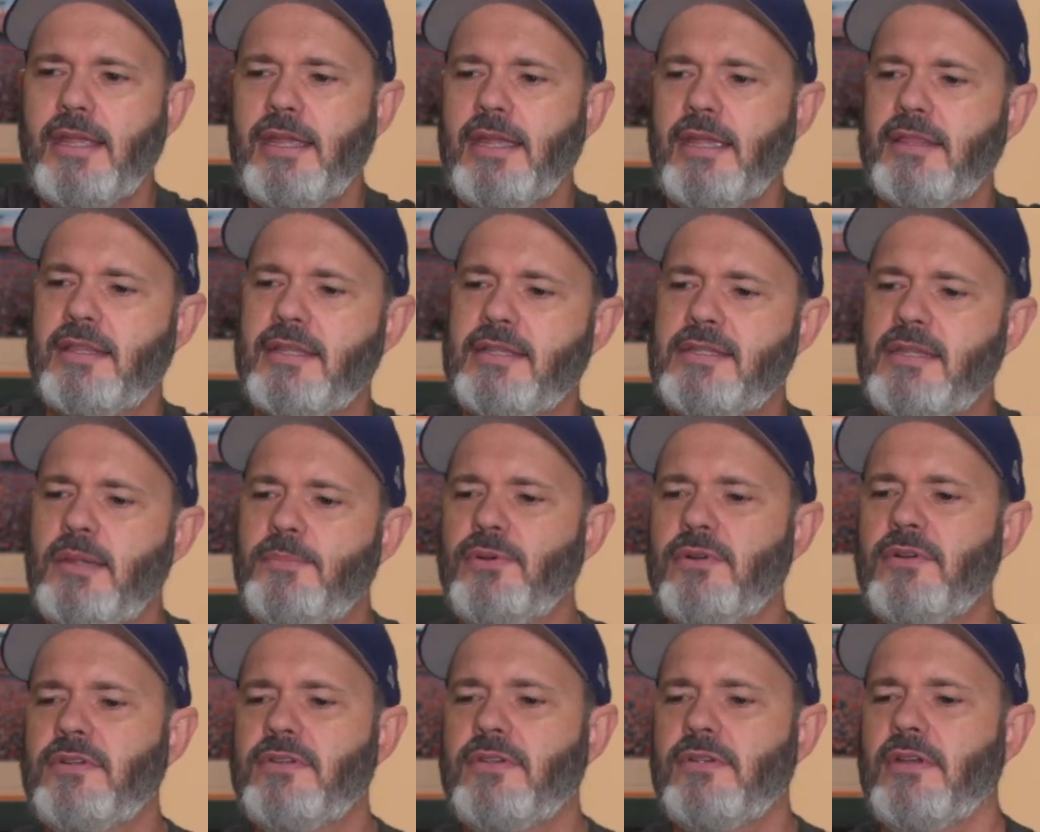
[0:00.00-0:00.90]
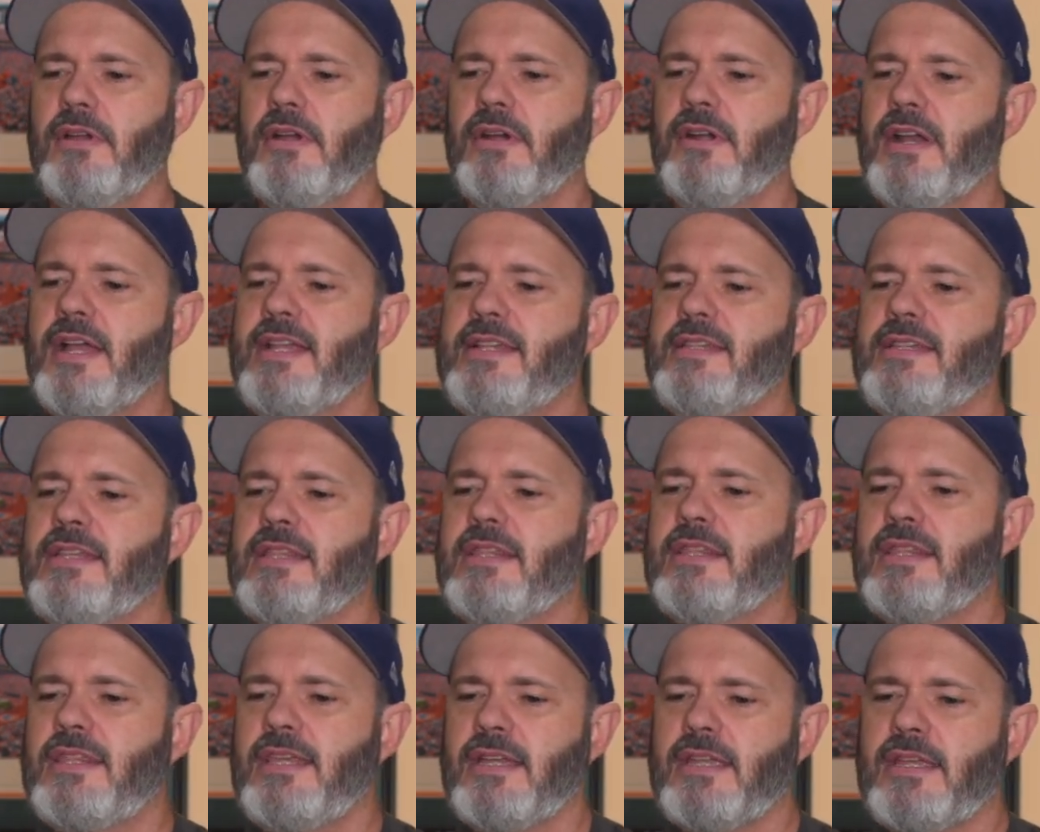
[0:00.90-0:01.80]
And the zippers are nice and
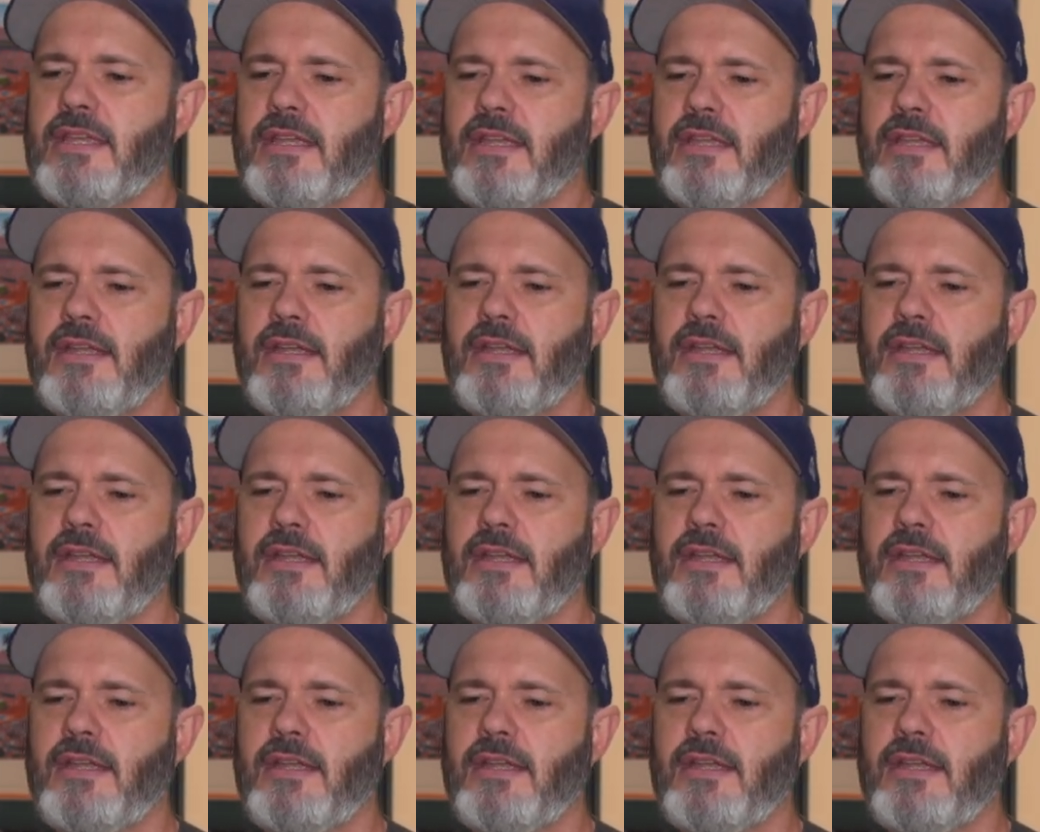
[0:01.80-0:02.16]
thick.